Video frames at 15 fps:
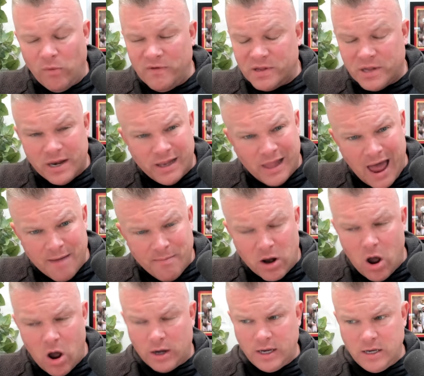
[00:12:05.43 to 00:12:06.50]
We've seen Ladd
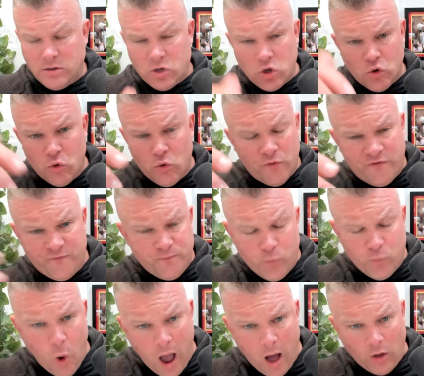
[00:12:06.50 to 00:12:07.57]
McConkey do
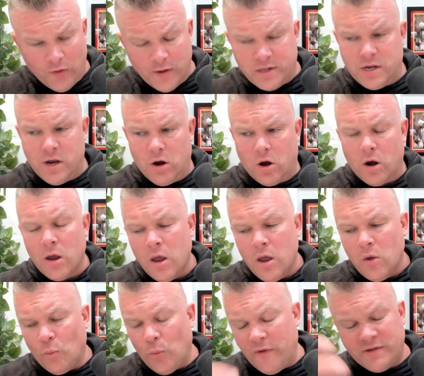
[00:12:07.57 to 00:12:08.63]
well this year.
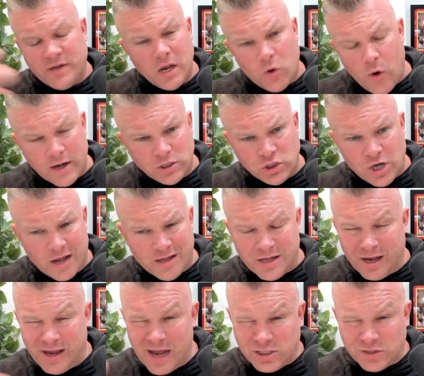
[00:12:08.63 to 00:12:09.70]
We've seen Quentin
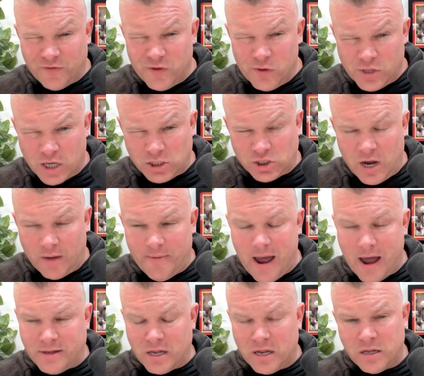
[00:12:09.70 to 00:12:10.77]
Johnson catch a few touchdown
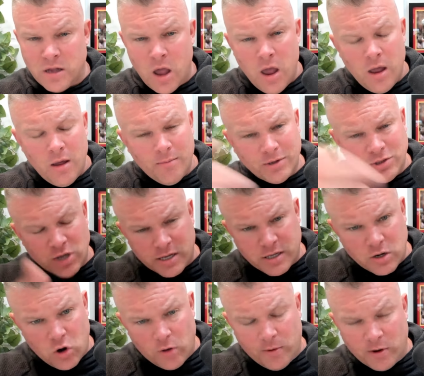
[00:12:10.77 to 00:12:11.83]
passes, but
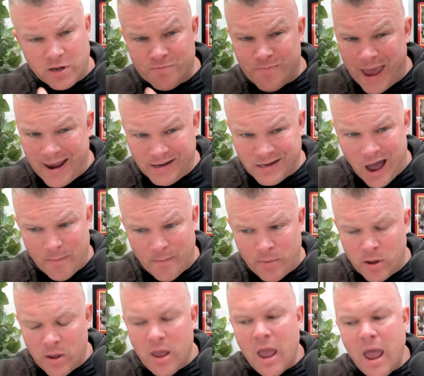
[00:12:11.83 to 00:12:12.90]
Justin Herbert's banged up,
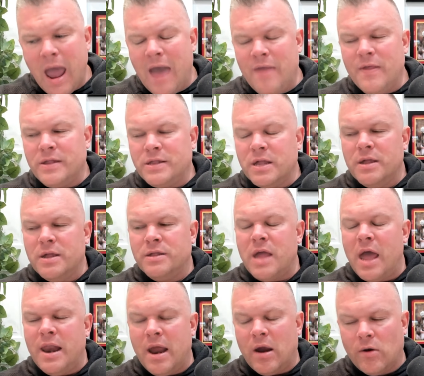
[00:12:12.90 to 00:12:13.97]
and this is
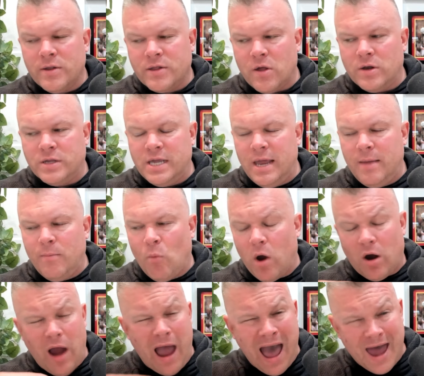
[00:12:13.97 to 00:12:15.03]
an Arizona team
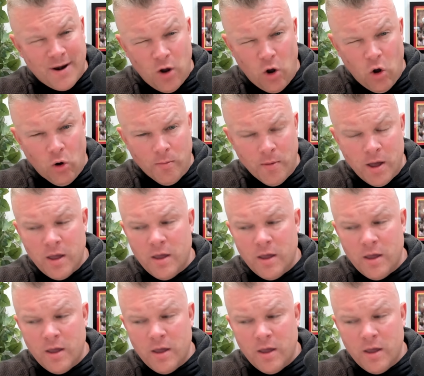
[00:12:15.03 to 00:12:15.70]
where at home,